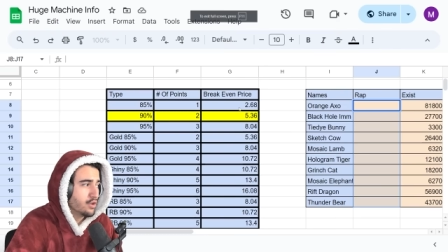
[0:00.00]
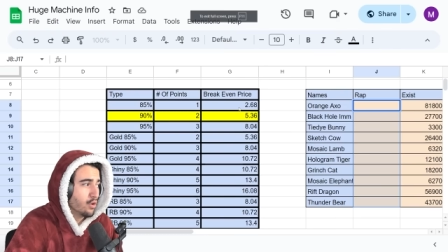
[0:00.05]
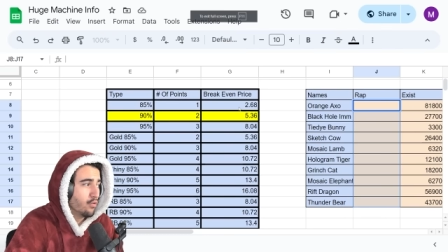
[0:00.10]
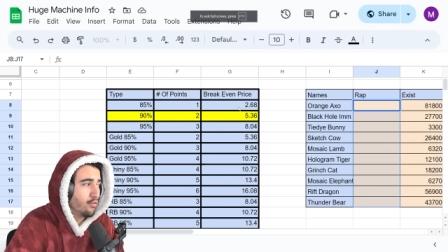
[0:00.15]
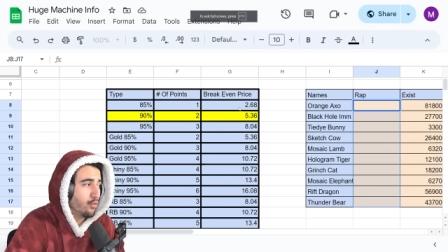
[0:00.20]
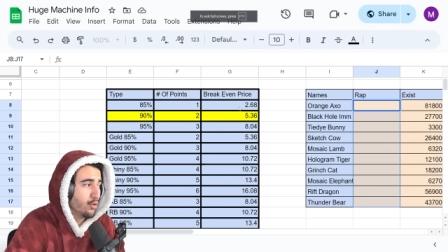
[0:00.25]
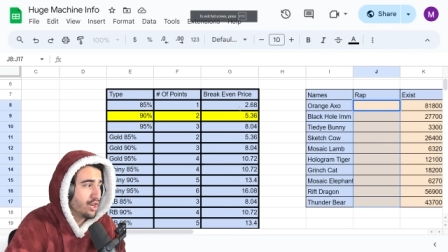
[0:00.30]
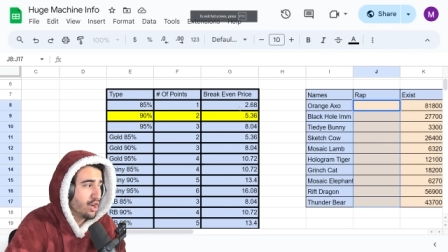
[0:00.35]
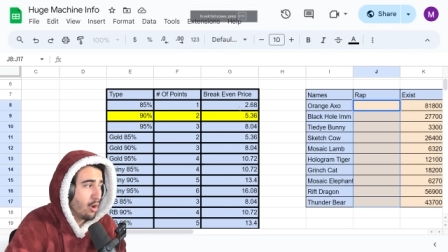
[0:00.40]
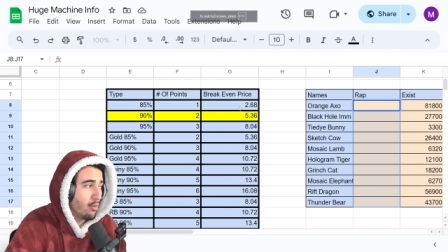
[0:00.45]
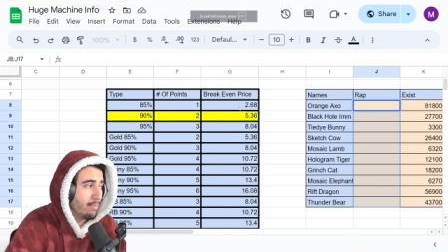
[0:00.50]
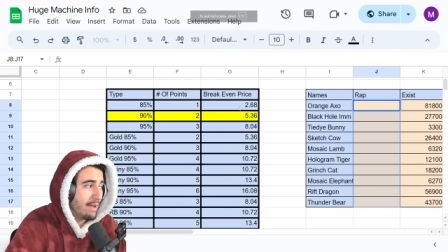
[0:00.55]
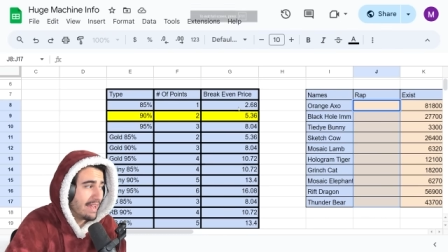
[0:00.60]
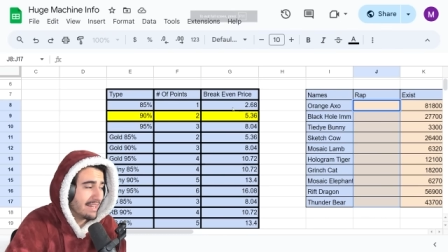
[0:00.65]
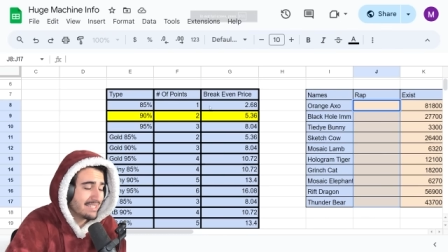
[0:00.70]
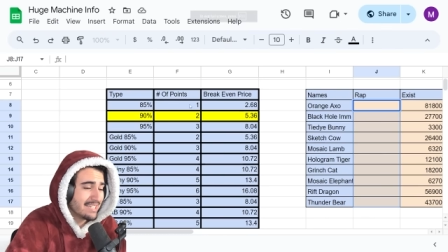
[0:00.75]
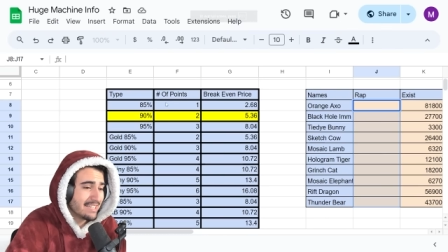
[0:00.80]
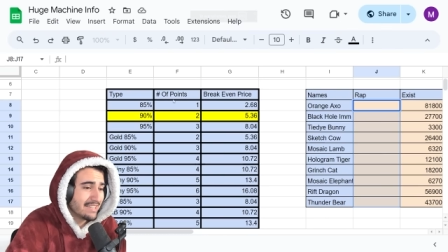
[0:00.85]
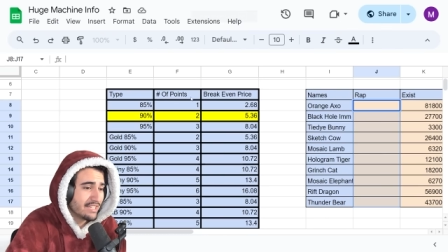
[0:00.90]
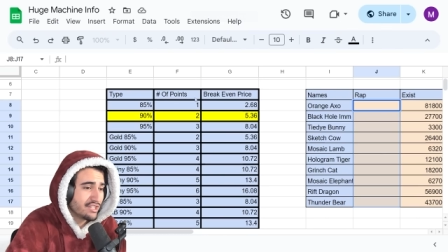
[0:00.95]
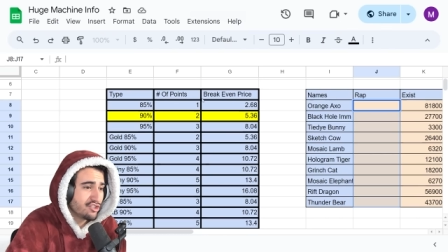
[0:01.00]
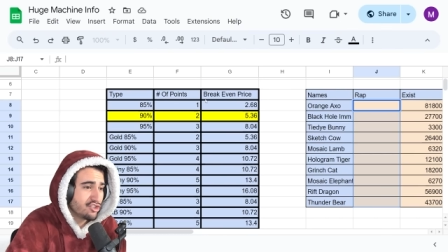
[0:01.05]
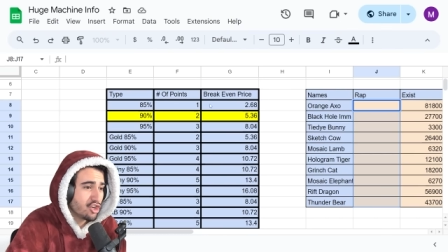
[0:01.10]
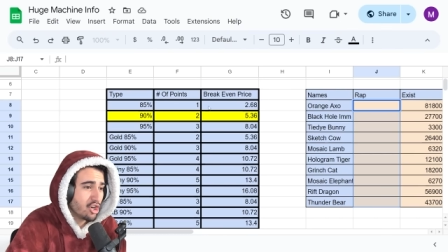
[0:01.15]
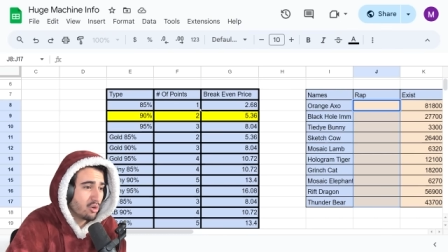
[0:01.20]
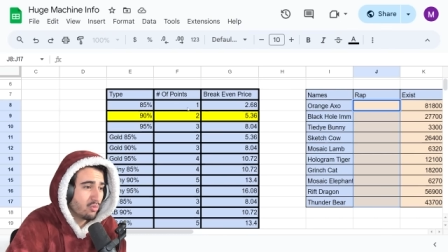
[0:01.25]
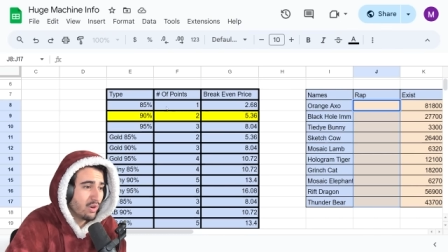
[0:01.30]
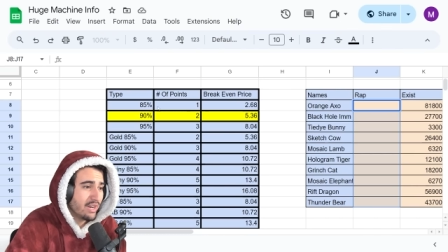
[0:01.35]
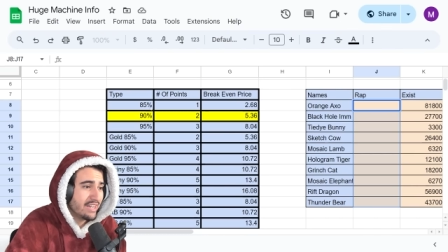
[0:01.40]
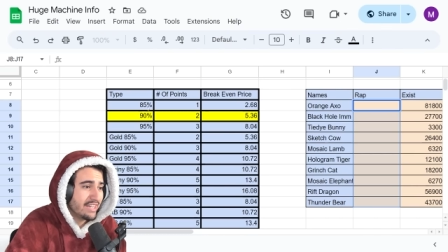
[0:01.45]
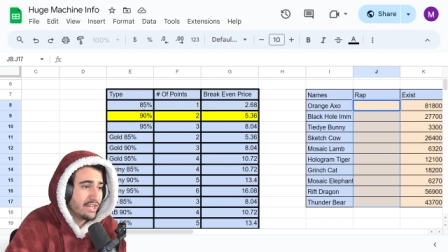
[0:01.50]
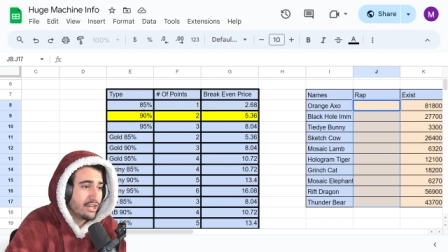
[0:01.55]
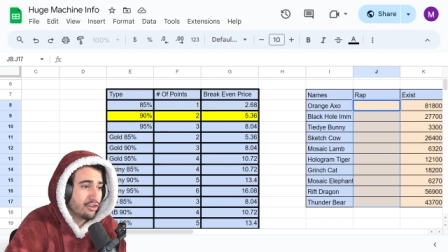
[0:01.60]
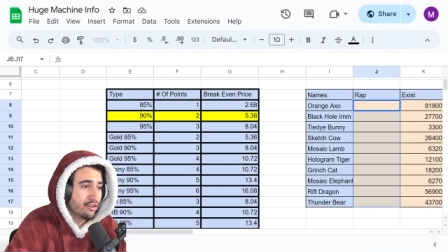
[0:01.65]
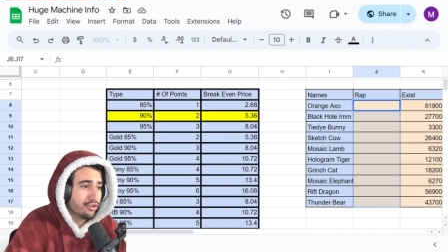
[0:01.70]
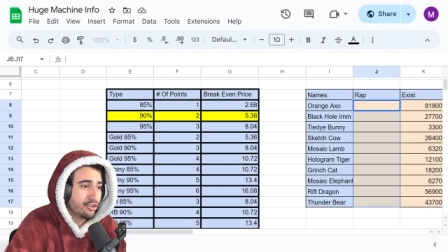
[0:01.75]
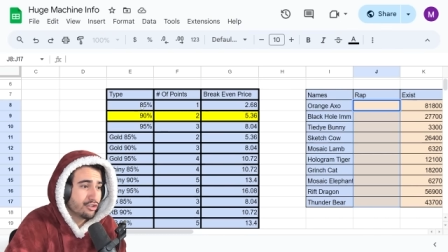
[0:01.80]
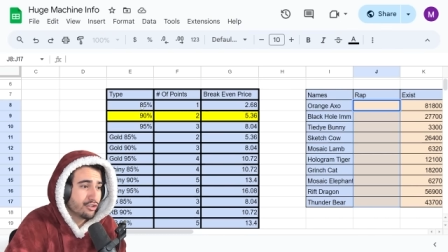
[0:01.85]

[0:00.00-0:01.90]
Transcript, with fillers: So if we go back to this chart right here,